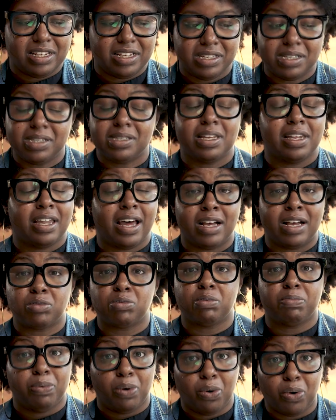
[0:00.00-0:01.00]
this is the last
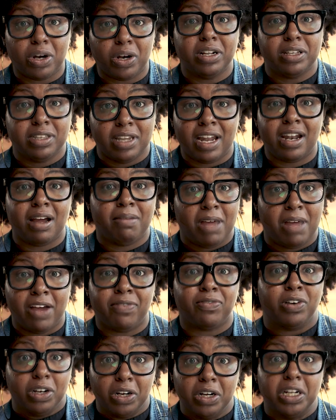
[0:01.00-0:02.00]
report that I'm
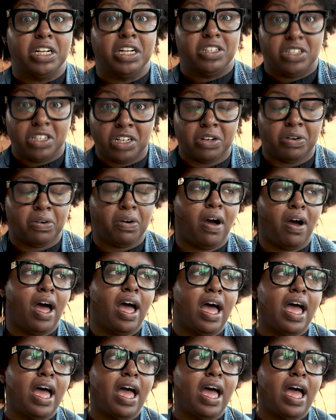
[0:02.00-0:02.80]
ever going to do.